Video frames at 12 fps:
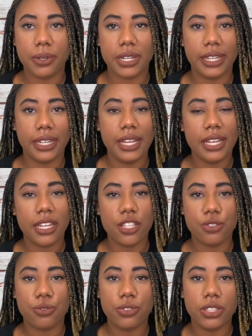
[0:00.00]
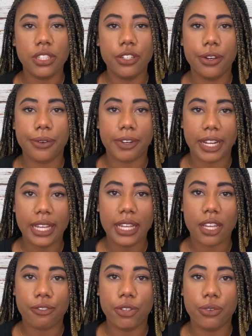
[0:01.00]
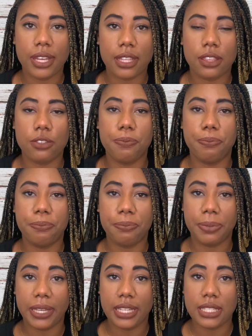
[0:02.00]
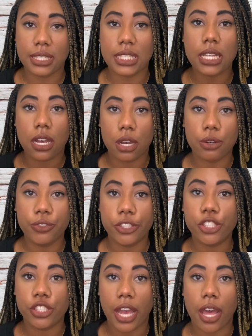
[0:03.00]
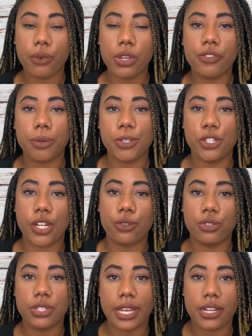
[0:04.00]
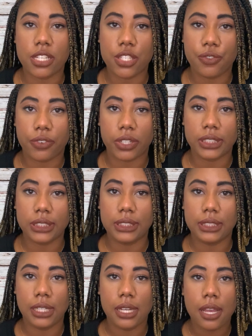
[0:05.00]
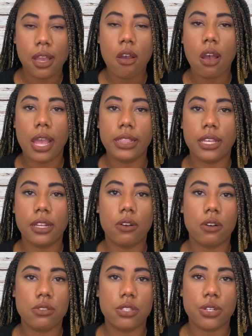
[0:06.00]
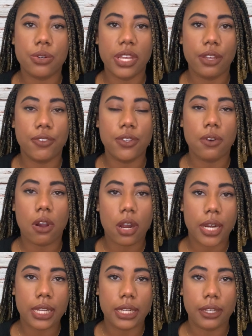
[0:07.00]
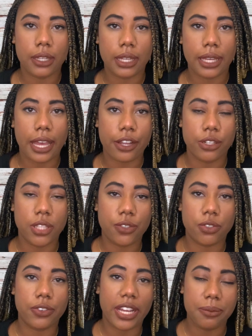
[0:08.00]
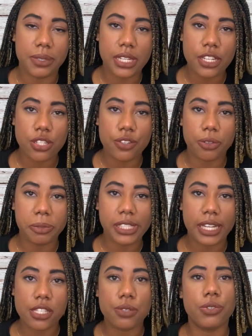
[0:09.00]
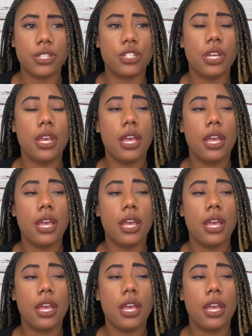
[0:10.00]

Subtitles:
but it's really great if you get the base of your shadowing from a general dentist first. And then also, if you are going to get your letter of recommendation from a dentist, which